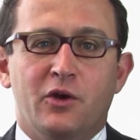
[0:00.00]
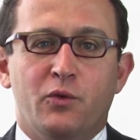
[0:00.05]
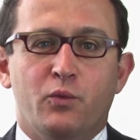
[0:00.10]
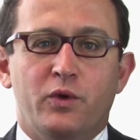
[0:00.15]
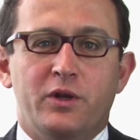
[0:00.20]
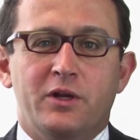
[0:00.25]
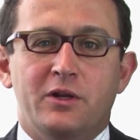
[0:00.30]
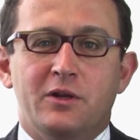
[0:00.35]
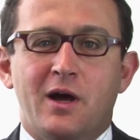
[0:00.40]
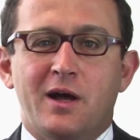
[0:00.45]

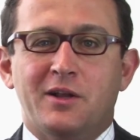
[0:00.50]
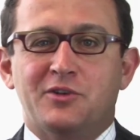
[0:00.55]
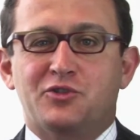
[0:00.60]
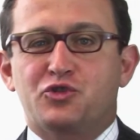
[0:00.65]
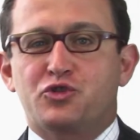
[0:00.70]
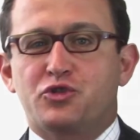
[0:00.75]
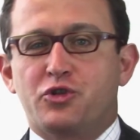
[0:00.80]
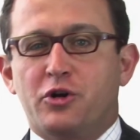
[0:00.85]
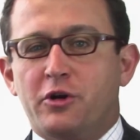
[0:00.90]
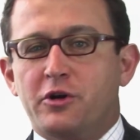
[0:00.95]
We do
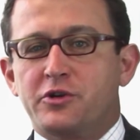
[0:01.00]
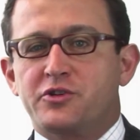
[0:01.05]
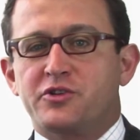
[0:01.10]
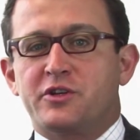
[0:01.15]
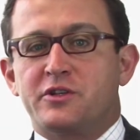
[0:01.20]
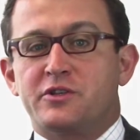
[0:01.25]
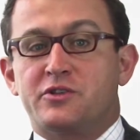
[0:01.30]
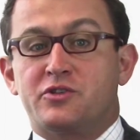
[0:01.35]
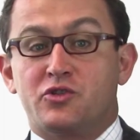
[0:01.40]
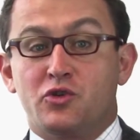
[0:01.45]
not charge
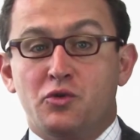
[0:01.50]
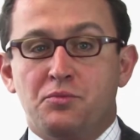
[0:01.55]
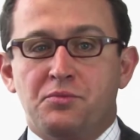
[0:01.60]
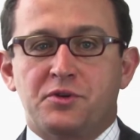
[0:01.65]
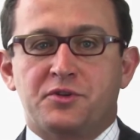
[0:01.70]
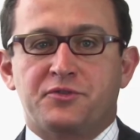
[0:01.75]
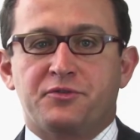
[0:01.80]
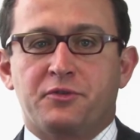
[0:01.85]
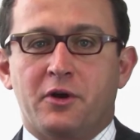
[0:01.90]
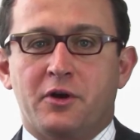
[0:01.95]

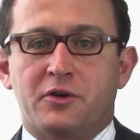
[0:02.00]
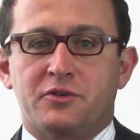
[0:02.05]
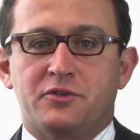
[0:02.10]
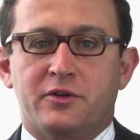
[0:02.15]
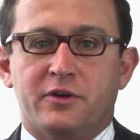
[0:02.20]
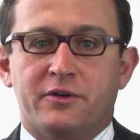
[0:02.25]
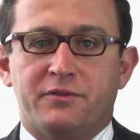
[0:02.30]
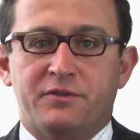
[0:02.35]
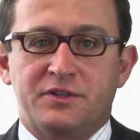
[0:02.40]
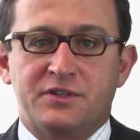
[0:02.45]
consumers for our
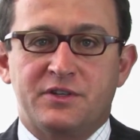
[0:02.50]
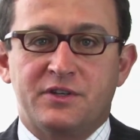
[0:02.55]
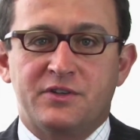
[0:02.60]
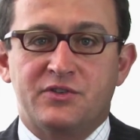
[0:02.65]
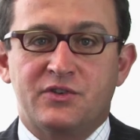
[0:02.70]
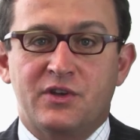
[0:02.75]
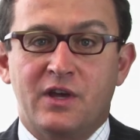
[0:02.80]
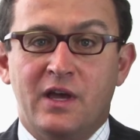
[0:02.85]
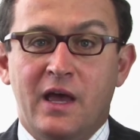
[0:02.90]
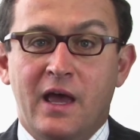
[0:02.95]

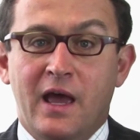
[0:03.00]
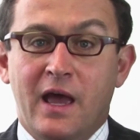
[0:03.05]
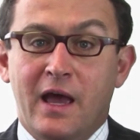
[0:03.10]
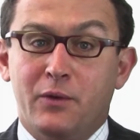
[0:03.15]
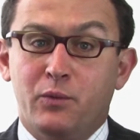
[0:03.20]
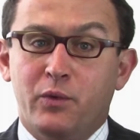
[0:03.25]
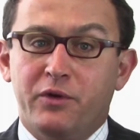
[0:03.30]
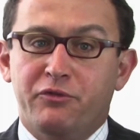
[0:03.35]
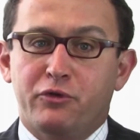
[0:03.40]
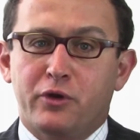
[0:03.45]
services,
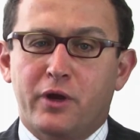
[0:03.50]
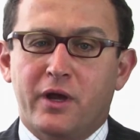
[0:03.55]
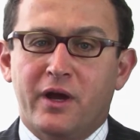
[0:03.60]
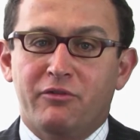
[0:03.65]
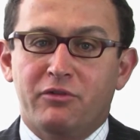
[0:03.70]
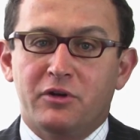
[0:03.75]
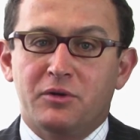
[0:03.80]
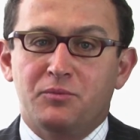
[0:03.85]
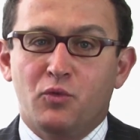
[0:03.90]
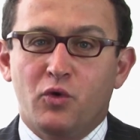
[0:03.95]
and we've
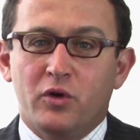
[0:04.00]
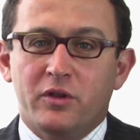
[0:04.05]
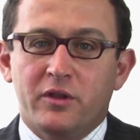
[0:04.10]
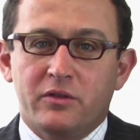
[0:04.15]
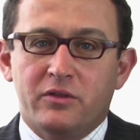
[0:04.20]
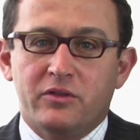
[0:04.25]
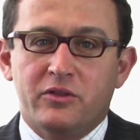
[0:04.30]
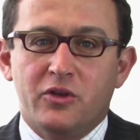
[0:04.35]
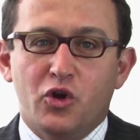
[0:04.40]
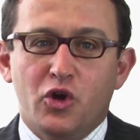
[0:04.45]
recovered more
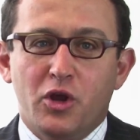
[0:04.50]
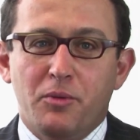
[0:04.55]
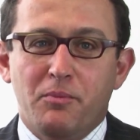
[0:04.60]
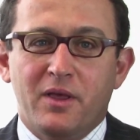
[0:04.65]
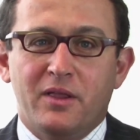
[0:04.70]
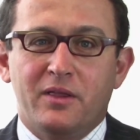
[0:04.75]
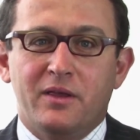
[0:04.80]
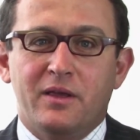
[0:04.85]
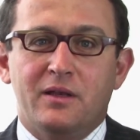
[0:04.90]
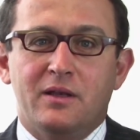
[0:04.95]
than $30
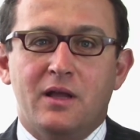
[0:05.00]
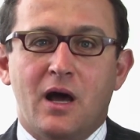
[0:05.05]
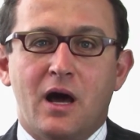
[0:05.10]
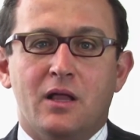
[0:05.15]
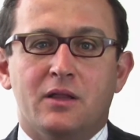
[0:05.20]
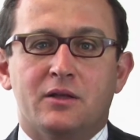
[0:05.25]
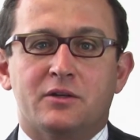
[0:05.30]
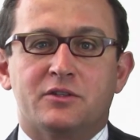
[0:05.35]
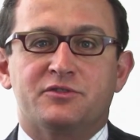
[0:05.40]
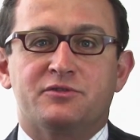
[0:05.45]
million
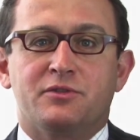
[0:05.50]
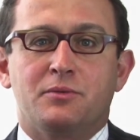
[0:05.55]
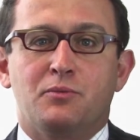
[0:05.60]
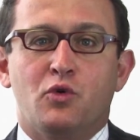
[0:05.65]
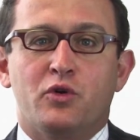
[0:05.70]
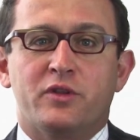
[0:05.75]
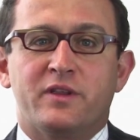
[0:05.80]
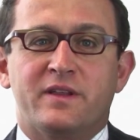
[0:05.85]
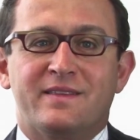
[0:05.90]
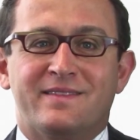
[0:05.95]
from
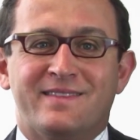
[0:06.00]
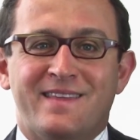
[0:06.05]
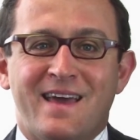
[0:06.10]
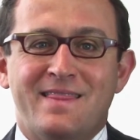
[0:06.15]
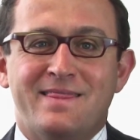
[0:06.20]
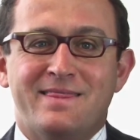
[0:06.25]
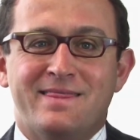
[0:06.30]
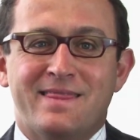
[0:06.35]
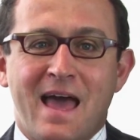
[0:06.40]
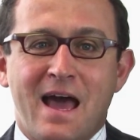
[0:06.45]
more than
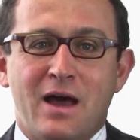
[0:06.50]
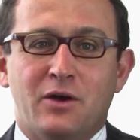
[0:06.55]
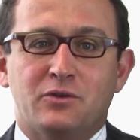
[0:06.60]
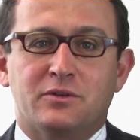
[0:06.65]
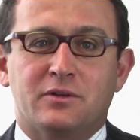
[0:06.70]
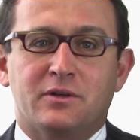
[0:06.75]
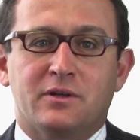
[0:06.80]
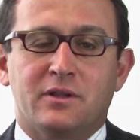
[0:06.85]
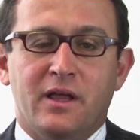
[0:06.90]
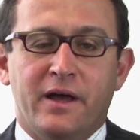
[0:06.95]

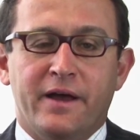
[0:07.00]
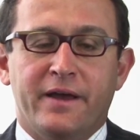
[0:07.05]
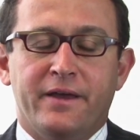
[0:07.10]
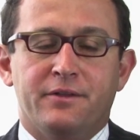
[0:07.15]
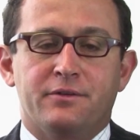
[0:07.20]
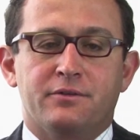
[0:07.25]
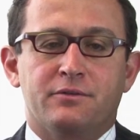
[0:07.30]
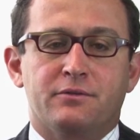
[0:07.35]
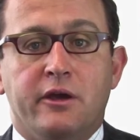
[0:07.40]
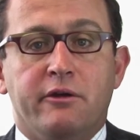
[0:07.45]
10,000
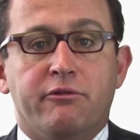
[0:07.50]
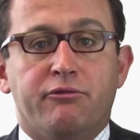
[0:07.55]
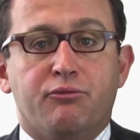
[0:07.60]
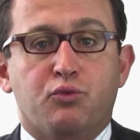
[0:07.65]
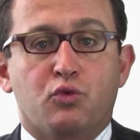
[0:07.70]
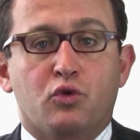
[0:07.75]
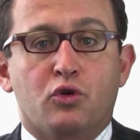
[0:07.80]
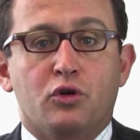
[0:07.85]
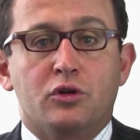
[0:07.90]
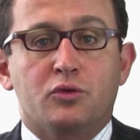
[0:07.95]
clients. If
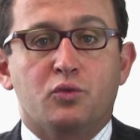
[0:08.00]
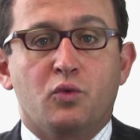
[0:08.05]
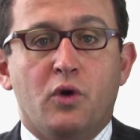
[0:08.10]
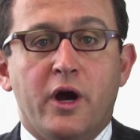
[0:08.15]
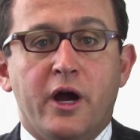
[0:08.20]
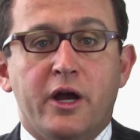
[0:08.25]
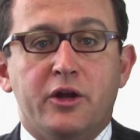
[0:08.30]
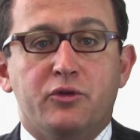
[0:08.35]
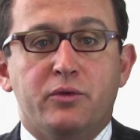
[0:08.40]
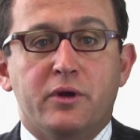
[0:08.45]

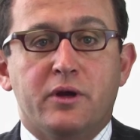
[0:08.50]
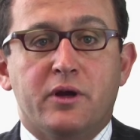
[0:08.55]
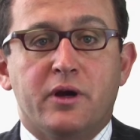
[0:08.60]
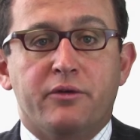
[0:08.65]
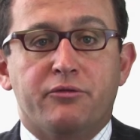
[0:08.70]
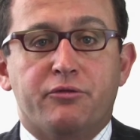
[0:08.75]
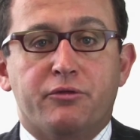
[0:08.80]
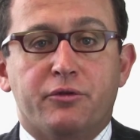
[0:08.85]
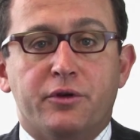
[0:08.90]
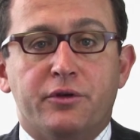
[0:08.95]
worldwide
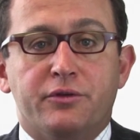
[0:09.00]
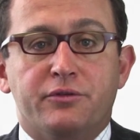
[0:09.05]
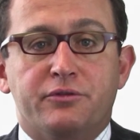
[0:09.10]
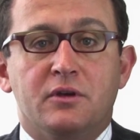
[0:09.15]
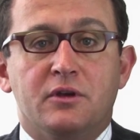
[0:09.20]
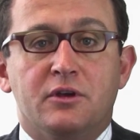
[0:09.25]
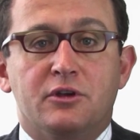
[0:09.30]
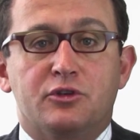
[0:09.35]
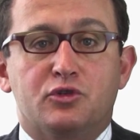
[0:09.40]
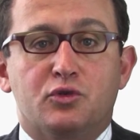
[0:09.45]
recoveries
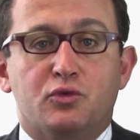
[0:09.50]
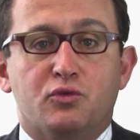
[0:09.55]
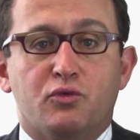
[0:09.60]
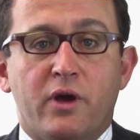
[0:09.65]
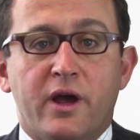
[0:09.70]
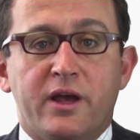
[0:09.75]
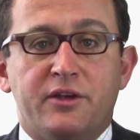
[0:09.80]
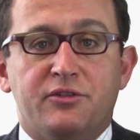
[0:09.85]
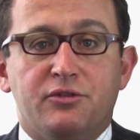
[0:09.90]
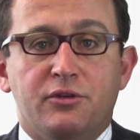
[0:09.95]
is
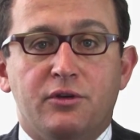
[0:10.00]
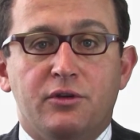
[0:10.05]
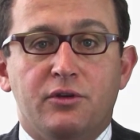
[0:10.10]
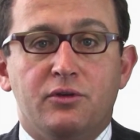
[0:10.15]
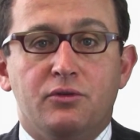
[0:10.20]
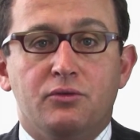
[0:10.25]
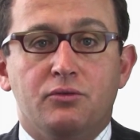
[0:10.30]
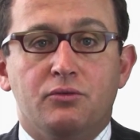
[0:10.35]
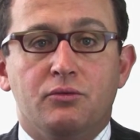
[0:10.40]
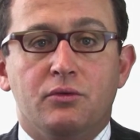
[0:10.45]
harassing
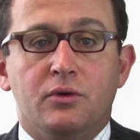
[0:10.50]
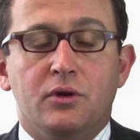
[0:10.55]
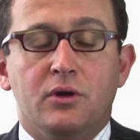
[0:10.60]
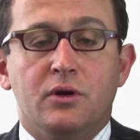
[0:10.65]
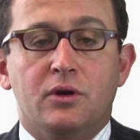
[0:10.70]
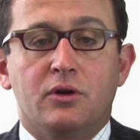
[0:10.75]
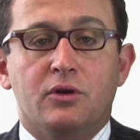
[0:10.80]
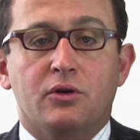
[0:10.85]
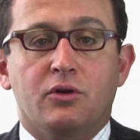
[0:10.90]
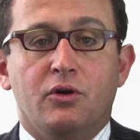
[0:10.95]
you,
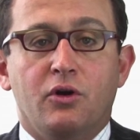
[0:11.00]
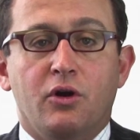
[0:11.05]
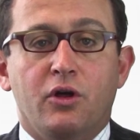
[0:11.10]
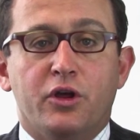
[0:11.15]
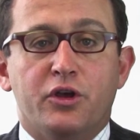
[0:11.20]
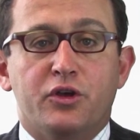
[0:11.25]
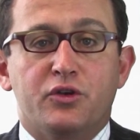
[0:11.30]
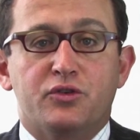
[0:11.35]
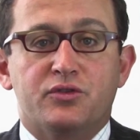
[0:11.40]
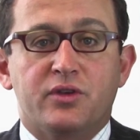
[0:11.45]

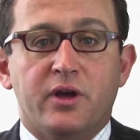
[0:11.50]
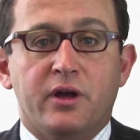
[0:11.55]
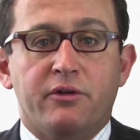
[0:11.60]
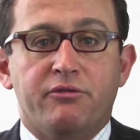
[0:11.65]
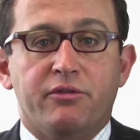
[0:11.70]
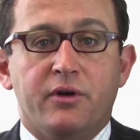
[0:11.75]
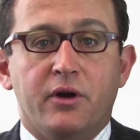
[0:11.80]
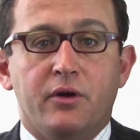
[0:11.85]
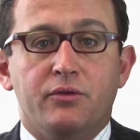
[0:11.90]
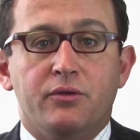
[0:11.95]
calling your cell
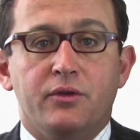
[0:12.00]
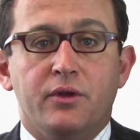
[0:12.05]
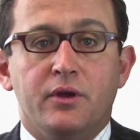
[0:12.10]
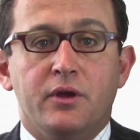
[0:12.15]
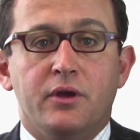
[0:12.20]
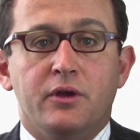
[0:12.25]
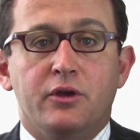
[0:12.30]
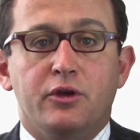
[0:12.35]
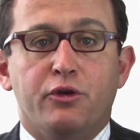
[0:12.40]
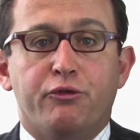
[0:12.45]
phone,
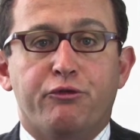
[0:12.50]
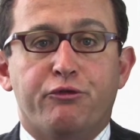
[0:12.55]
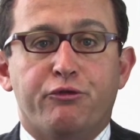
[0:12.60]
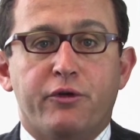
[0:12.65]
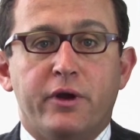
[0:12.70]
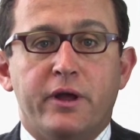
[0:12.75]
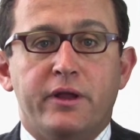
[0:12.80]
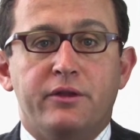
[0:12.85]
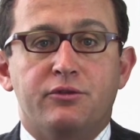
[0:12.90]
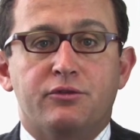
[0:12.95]
your
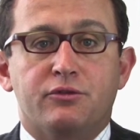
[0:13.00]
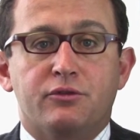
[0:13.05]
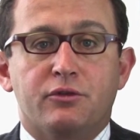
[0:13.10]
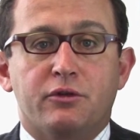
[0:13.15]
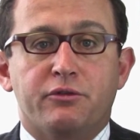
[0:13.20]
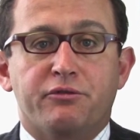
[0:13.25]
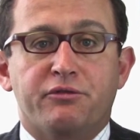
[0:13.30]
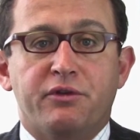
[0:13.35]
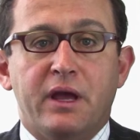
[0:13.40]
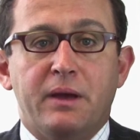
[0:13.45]
friends
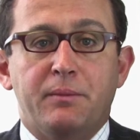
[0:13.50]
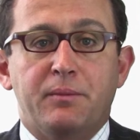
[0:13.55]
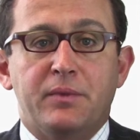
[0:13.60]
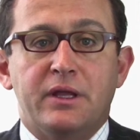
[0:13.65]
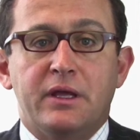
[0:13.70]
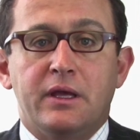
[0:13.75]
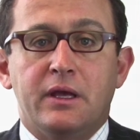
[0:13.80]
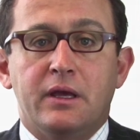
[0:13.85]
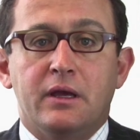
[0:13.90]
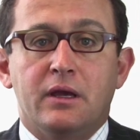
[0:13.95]
or
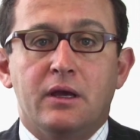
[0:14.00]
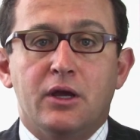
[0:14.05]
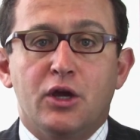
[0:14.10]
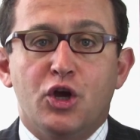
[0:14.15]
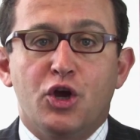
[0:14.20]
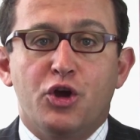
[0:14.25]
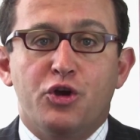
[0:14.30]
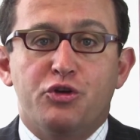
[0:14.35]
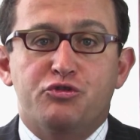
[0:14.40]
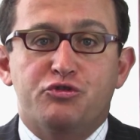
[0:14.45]
family,
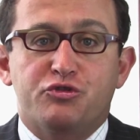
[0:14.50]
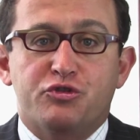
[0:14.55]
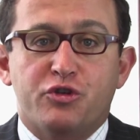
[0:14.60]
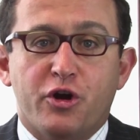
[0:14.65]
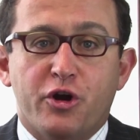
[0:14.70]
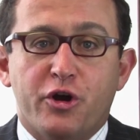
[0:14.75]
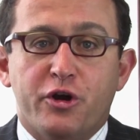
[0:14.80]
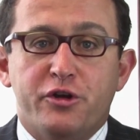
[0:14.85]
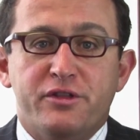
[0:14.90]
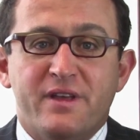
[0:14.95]

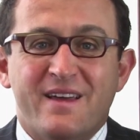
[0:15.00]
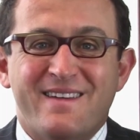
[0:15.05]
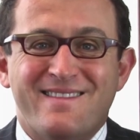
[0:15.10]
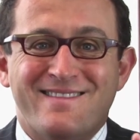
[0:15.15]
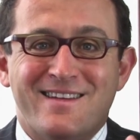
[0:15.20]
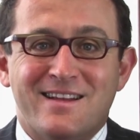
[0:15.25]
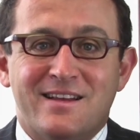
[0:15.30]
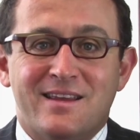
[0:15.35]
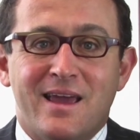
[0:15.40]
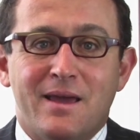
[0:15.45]
turn
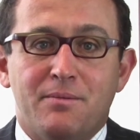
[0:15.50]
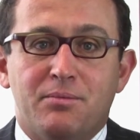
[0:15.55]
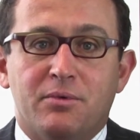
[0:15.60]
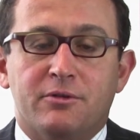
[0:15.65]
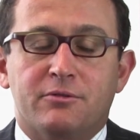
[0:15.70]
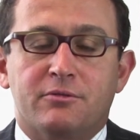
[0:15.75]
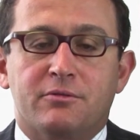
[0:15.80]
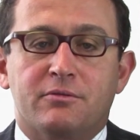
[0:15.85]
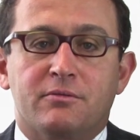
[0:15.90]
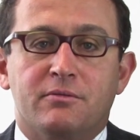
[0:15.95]
the
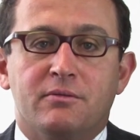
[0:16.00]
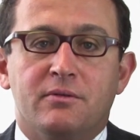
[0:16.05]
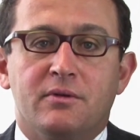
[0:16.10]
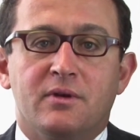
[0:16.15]
tables.